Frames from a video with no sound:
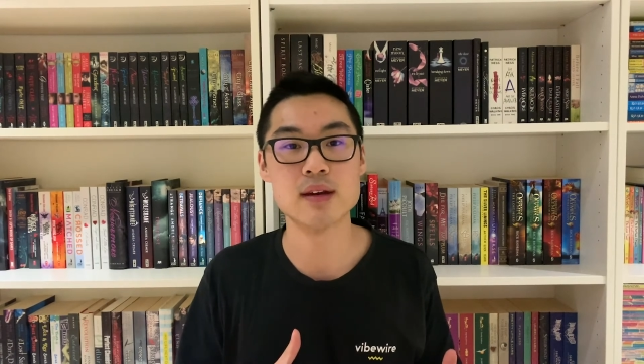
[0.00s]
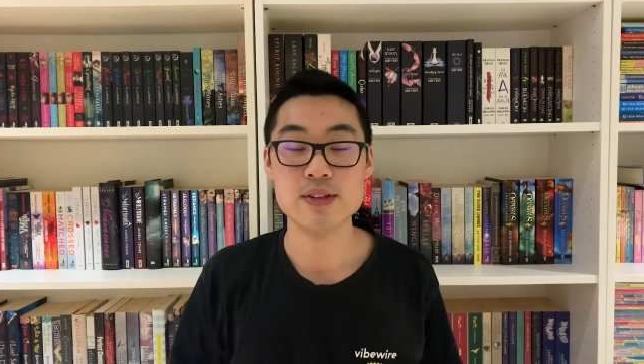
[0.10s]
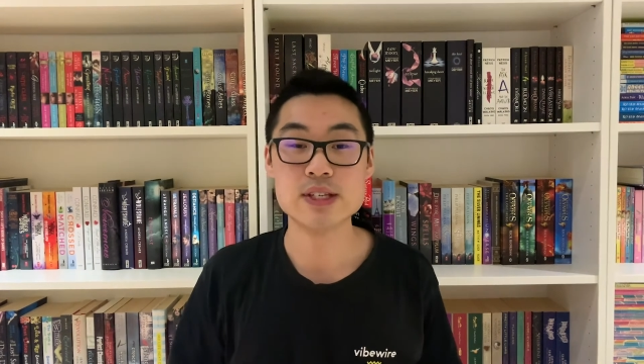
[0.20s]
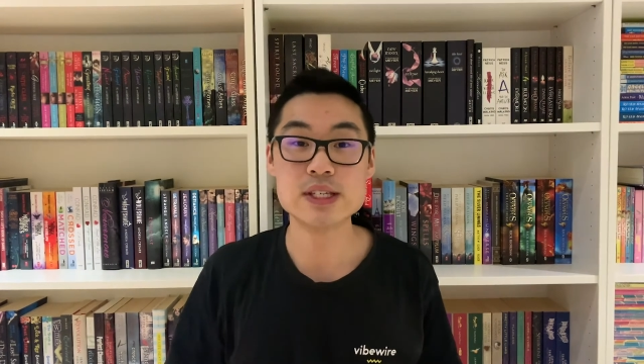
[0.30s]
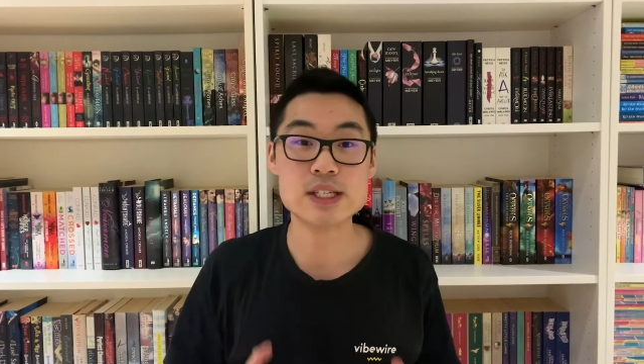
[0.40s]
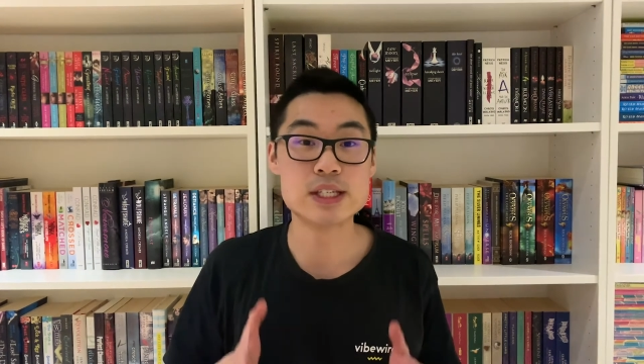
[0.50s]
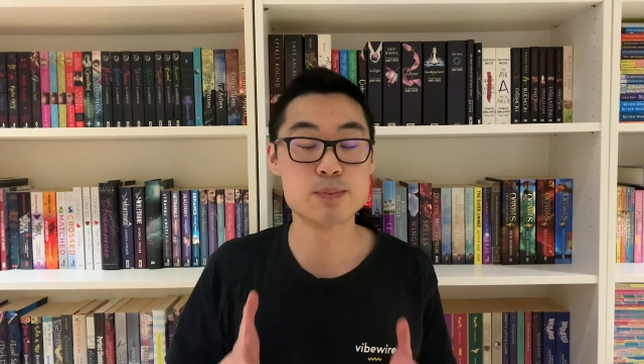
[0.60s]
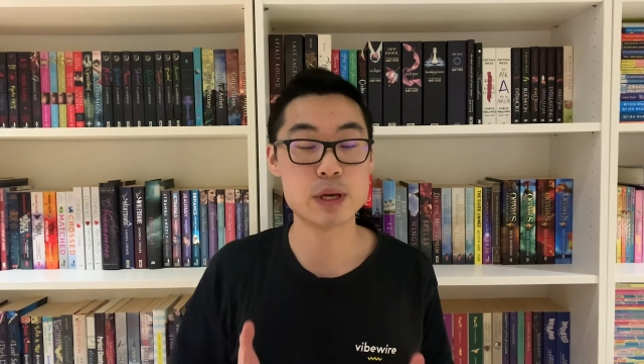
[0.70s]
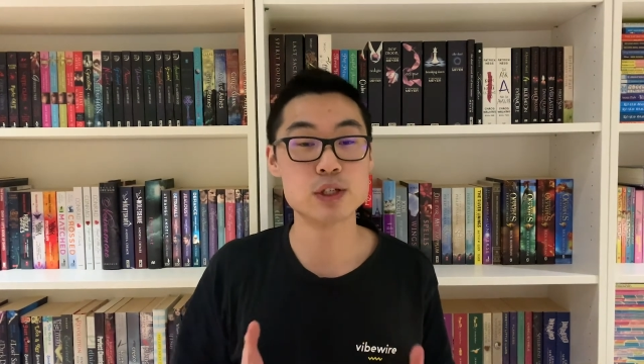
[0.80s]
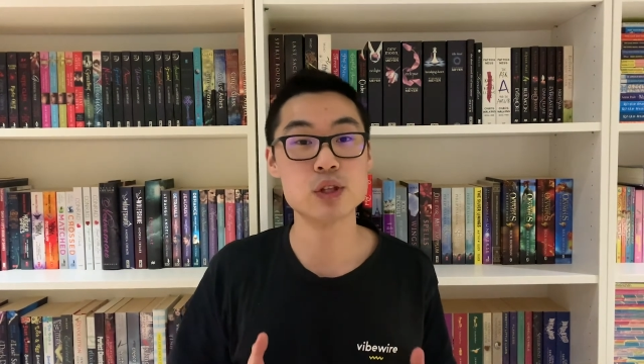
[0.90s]
This is
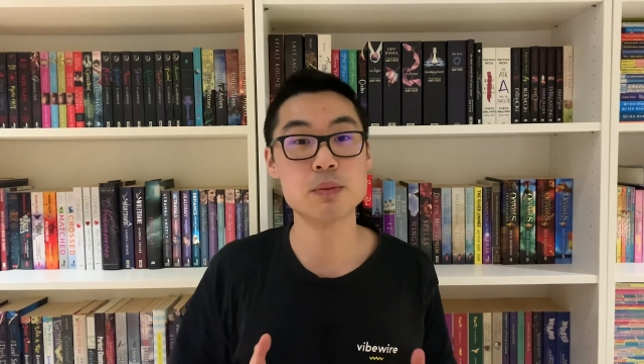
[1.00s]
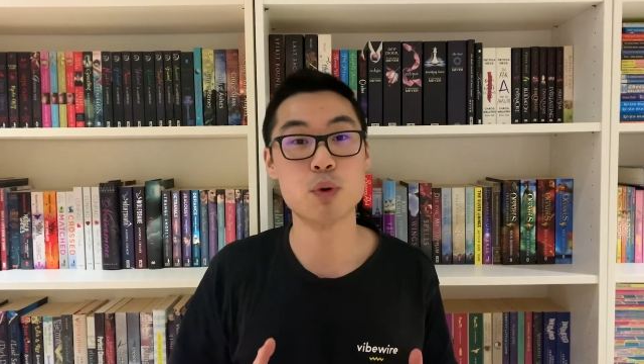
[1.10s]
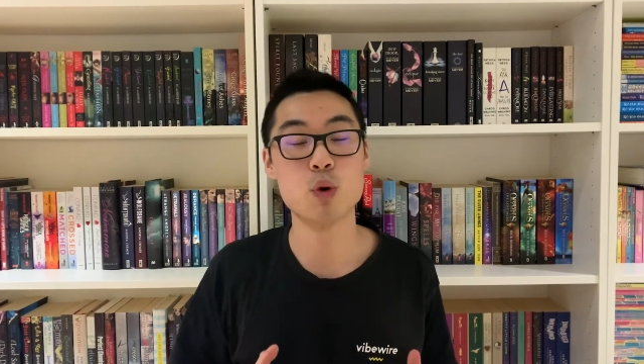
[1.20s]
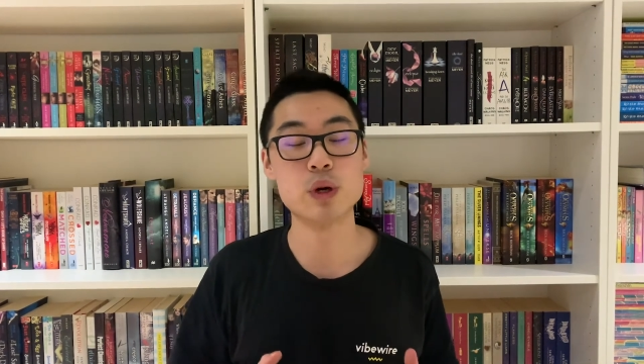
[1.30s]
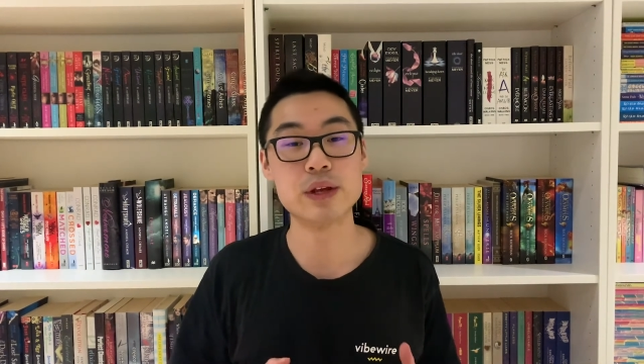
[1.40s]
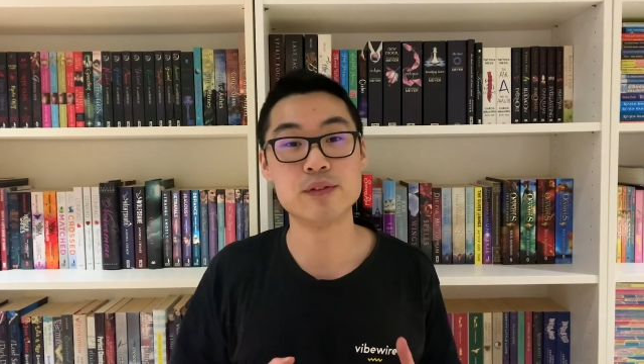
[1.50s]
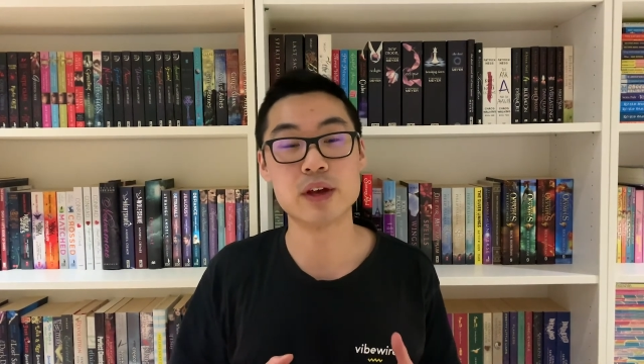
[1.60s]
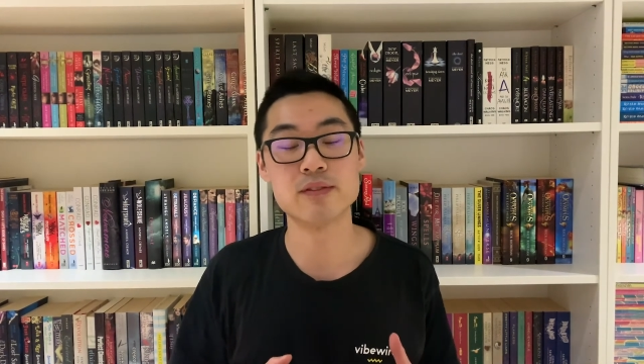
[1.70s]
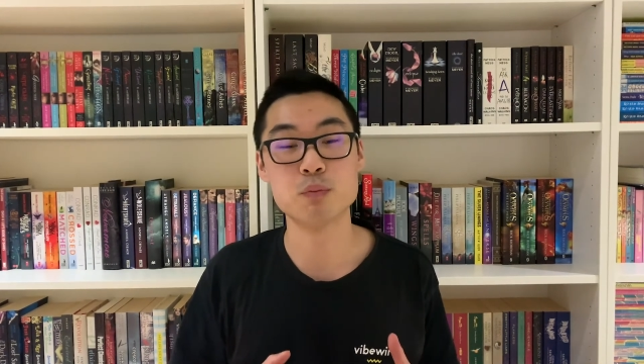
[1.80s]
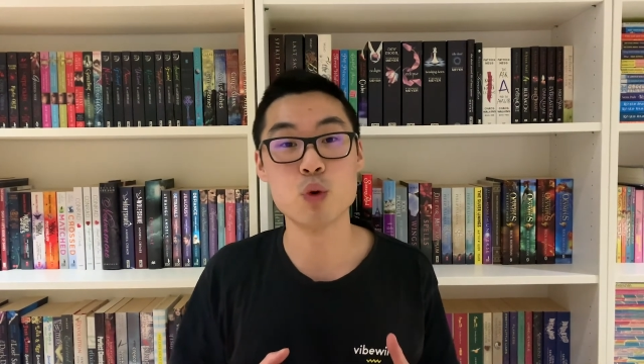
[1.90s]
especially important if you
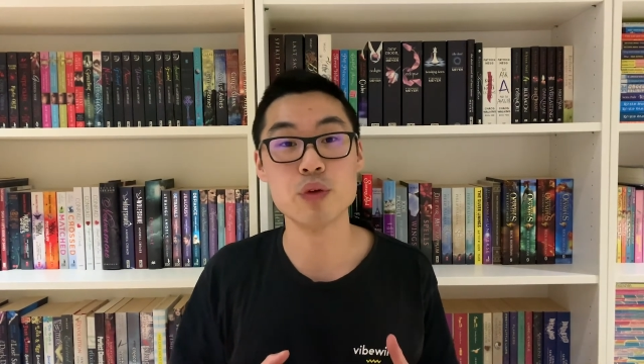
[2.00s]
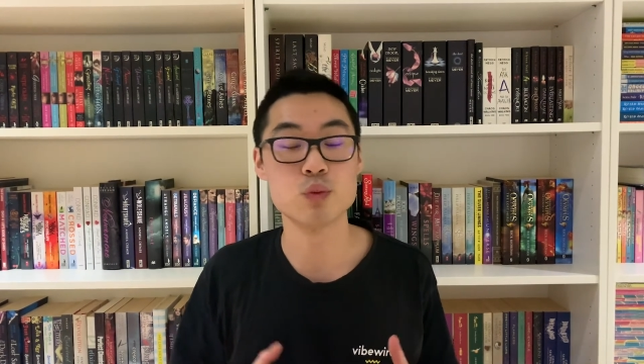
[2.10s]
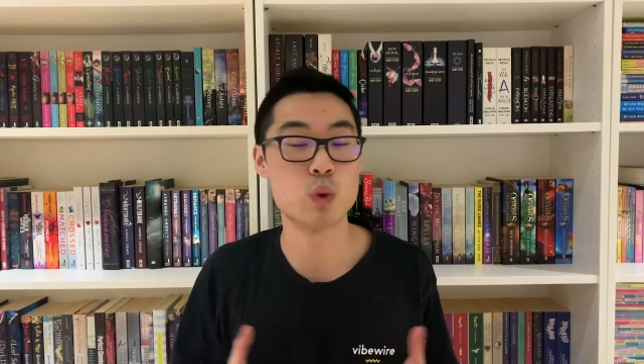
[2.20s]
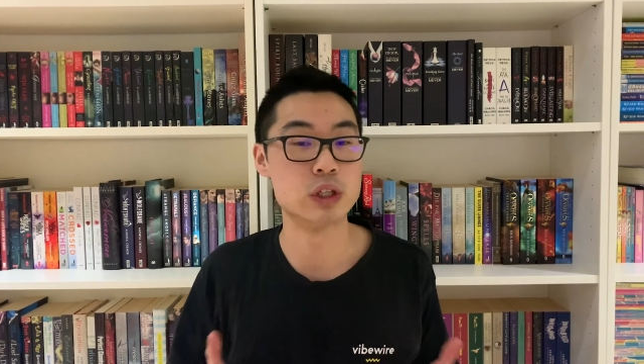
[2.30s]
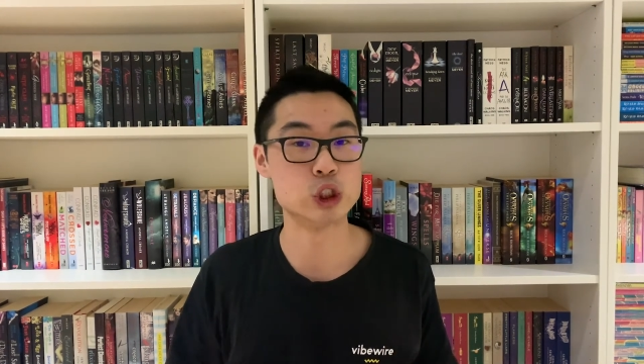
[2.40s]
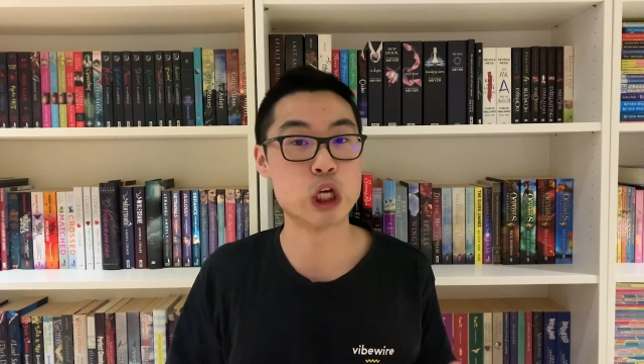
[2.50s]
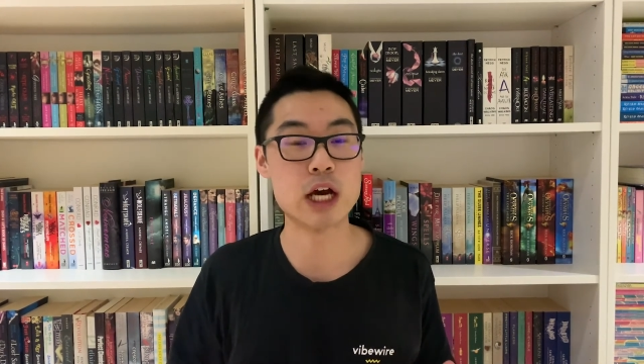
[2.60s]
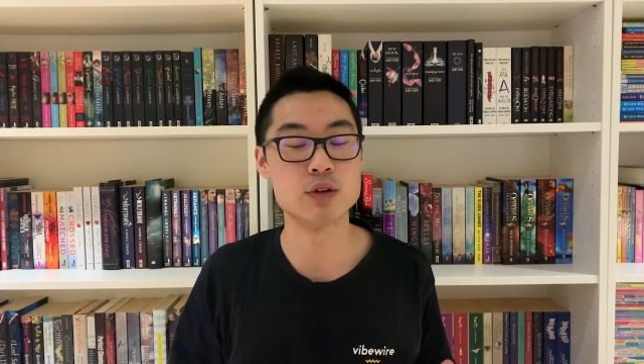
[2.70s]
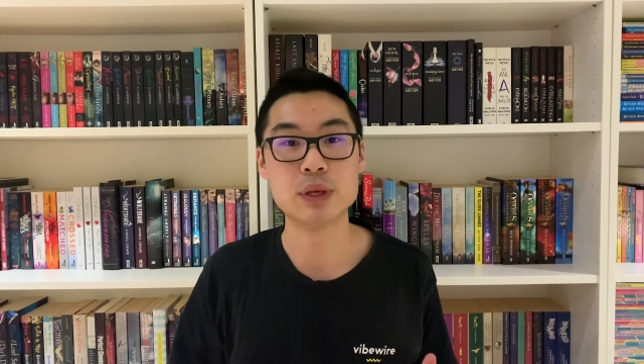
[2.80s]
have more than one child,